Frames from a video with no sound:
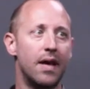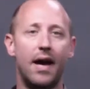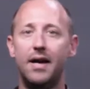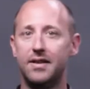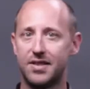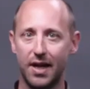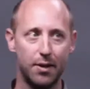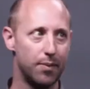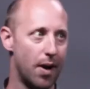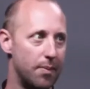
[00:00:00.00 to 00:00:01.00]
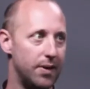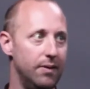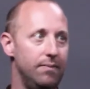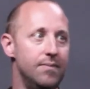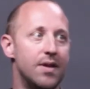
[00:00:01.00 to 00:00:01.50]
And the second
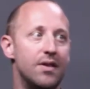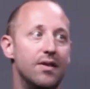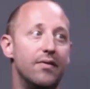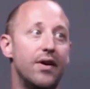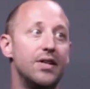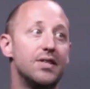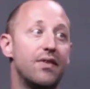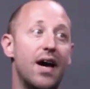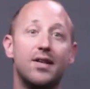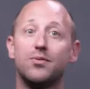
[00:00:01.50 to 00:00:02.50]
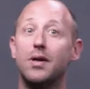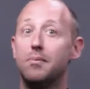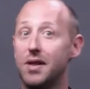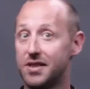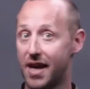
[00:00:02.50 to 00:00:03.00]
property, the variance of x1
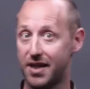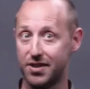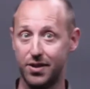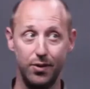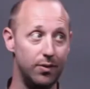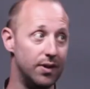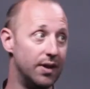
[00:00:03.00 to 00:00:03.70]
plus x2